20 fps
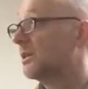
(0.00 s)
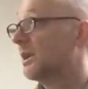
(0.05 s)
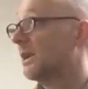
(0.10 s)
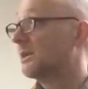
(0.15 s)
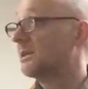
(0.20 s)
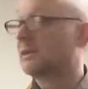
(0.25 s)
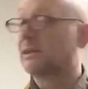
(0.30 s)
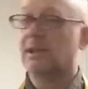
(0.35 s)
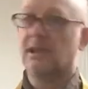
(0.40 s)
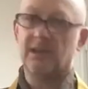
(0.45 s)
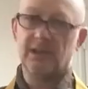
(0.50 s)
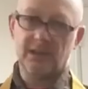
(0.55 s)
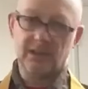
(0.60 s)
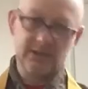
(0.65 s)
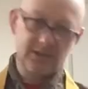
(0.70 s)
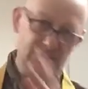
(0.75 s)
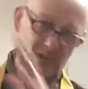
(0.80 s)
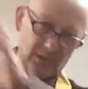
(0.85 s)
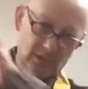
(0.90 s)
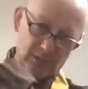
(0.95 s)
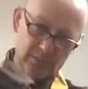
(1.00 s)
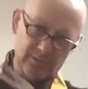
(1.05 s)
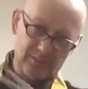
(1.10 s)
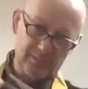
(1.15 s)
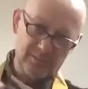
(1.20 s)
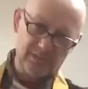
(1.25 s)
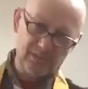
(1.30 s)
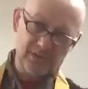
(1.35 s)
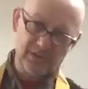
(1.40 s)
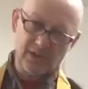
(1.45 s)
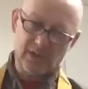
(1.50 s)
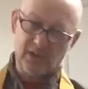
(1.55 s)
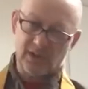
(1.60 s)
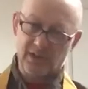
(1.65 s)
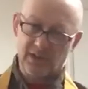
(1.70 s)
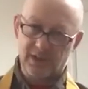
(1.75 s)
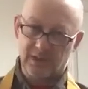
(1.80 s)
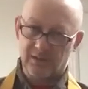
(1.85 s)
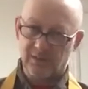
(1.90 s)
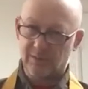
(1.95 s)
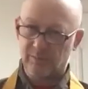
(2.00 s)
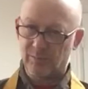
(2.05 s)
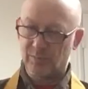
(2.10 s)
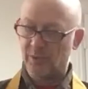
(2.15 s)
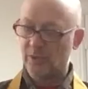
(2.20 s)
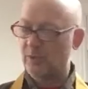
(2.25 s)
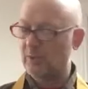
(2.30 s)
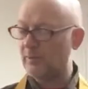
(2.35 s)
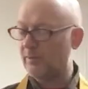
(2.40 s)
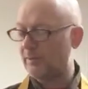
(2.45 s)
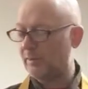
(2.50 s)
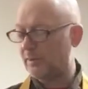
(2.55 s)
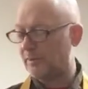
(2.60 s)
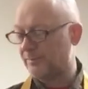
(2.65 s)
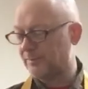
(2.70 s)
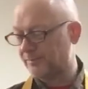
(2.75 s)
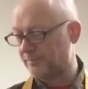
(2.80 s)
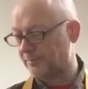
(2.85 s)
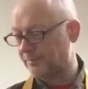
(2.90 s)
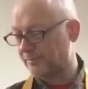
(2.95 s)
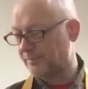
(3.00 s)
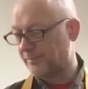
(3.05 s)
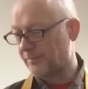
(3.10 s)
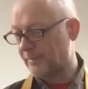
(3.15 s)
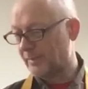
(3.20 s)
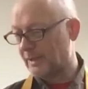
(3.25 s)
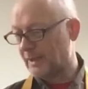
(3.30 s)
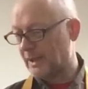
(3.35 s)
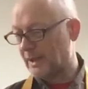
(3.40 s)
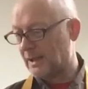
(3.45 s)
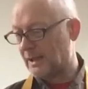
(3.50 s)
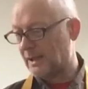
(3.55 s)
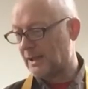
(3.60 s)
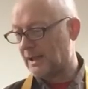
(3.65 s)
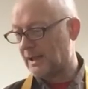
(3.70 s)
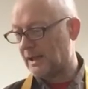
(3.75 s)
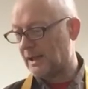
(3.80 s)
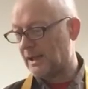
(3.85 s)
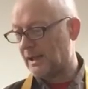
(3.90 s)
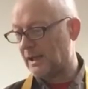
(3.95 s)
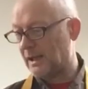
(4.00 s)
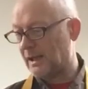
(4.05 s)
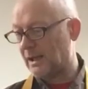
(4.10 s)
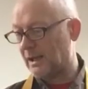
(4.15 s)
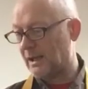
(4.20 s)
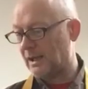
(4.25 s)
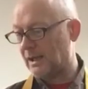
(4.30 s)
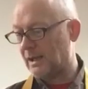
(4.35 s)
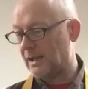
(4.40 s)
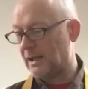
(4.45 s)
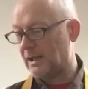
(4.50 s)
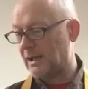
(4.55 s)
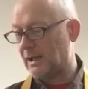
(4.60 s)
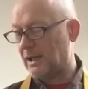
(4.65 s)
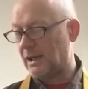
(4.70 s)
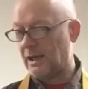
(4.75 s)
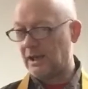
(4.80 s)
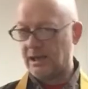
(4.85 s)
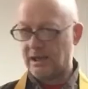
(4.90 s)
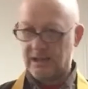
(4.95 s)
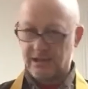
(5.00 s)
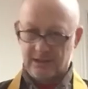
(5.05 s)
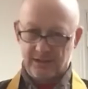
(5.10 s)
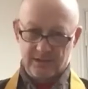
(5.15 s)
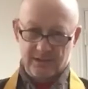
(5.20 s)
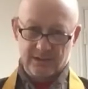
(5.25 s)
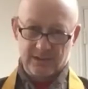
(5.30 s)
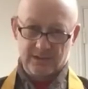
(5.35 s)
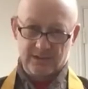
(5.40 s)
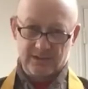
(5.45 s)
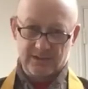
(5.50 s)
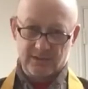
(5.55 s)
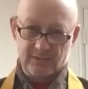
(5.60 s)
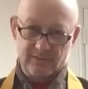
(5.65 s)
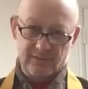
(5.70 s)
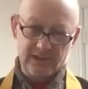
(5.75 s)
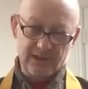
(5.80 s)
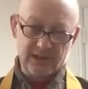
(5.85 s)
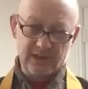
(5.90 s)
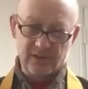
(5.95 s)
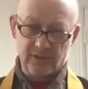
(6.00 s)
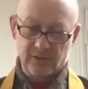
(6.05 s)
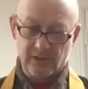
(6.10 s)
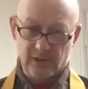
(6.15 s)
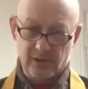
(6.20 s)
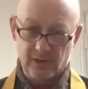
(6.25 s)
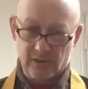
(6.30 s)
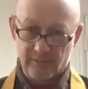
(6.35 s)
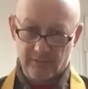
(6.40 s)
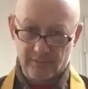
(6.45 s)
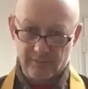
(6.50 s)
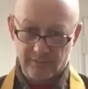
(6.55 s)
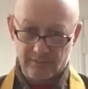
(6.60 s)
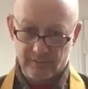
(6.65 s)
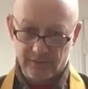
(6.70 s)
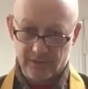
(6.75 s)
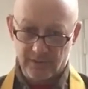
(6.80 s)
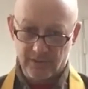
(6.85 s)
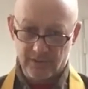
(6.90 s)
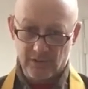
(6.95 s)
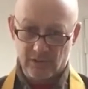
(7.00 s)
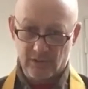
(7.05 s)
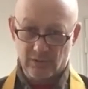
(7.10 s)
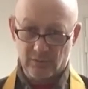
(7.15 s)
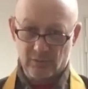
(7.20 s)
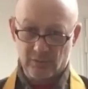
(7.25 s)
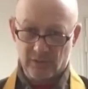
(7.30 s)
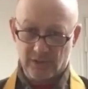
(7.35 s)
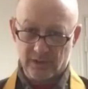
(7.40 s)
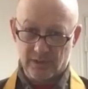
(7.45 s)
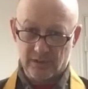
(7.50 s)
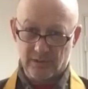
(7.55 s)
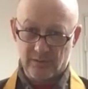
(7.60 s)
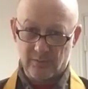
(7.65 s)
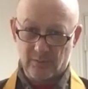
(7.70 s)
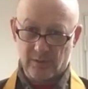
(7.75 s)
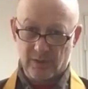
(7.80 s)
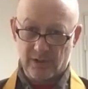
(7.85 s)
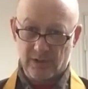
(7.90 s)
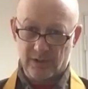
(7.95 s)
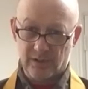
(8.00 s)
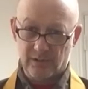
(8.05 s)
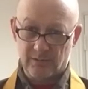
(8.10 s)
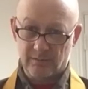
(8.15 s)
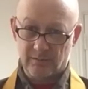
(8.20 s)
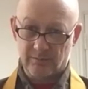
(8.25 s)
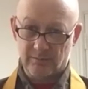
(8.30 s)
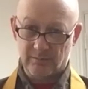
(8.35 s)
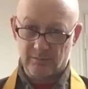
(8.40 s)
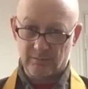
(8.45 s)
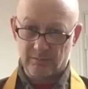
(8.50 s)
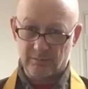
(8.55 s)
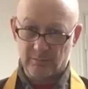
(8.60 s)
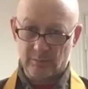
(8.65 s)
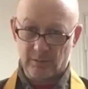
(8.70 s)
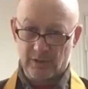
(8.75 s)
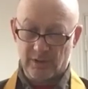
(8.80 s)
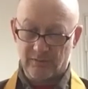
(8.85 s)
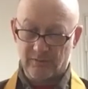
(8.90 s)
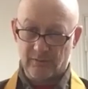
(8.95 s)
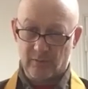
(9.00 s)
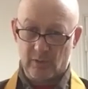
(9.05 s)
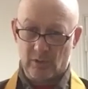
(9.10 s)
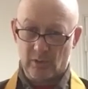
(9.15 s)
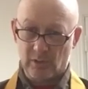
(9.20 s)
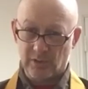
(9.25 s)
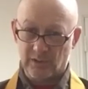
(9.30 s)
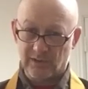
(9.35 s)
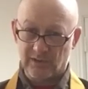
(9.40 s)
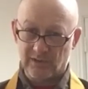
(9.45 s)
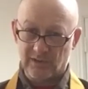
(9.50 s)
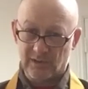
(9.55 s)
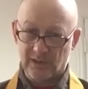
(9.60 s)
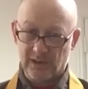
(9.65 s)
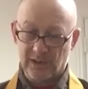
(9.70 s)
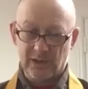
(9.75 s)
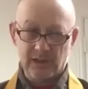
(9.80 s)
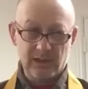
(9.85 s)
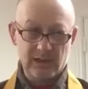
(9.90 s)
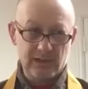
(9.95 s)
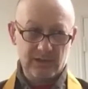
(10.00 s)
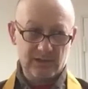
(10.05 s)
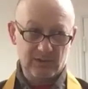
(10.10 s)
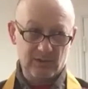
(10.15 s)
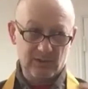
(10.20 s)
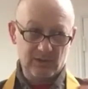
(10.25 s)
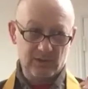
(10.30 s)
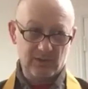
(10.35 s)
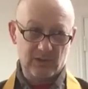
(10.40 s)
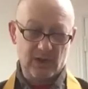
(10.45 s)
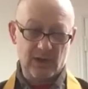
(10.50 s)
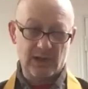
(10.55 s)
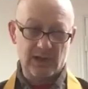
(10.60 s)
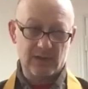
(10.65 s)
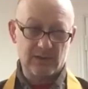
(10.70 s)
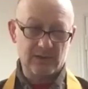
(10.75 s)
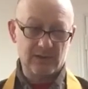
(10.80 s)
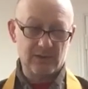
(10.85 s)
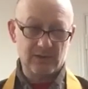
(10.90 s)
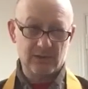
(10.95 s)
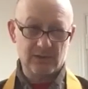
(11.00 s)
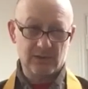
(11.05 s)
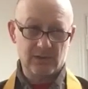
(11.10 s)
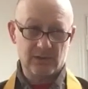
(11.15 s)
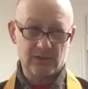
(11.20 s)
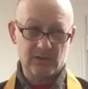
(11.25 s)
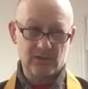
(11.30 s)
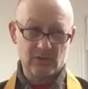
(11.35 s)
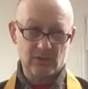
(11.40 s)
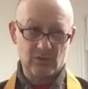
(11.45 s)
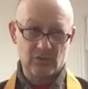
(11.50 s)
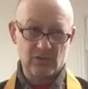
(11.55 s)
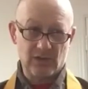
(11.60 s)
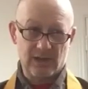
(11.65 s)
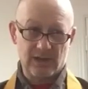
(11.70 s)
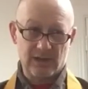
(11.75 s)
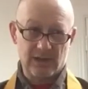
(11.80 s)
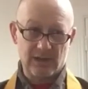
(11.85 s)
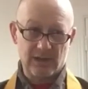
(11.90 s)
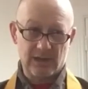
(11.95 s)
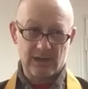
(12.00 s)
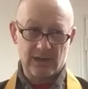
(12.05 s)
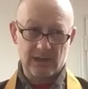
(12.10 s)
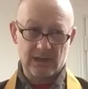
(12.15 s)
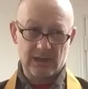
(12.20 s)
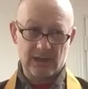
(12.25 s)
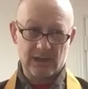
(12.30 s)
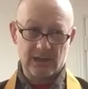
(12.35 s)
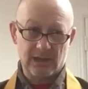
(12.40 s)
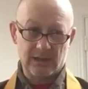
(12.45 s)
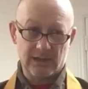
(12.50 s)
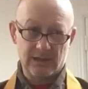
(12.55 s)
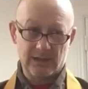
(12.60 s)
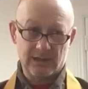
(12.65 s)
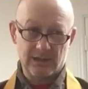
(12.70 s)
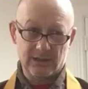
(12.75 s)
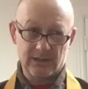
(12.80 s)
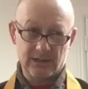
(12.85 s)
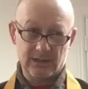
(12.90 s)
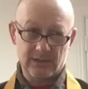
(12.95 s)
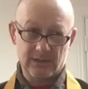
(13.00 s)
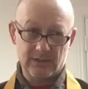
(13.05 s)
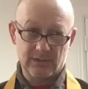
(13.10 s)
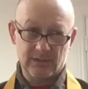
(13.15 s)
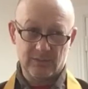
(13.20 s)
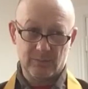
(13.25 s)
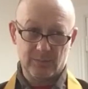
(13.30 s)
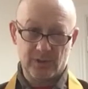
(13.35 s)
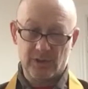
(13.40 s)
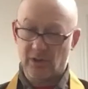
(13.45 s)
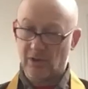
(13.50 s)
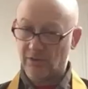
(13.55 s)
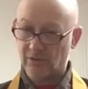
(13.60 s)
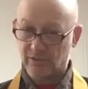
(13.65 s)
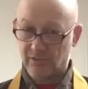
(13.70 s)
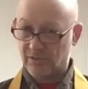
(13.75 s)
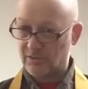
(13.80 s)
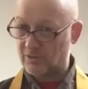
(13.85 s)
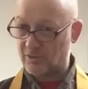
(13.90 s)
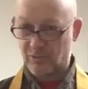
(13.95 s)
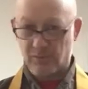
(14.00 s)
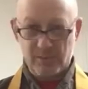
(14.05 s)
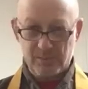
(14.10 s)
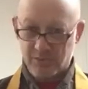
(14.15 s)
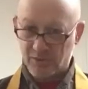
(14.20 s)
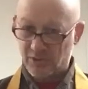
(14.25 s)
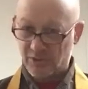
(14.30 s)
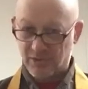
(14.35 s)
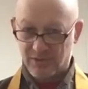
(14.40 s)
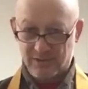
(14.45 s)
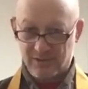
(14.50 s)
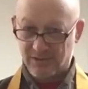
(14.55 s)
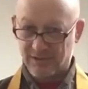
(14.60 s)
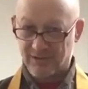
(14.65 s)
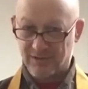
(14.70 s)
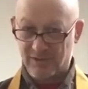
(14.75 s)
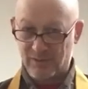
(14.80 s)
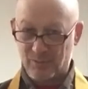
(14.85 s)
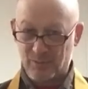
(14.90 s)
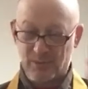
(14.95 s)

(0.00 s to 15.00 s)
cascading snow from the sky, beautiful. And there's a feeling you get off the snow when it falls. It's so silent, it's so gentle, and it is beyond description in some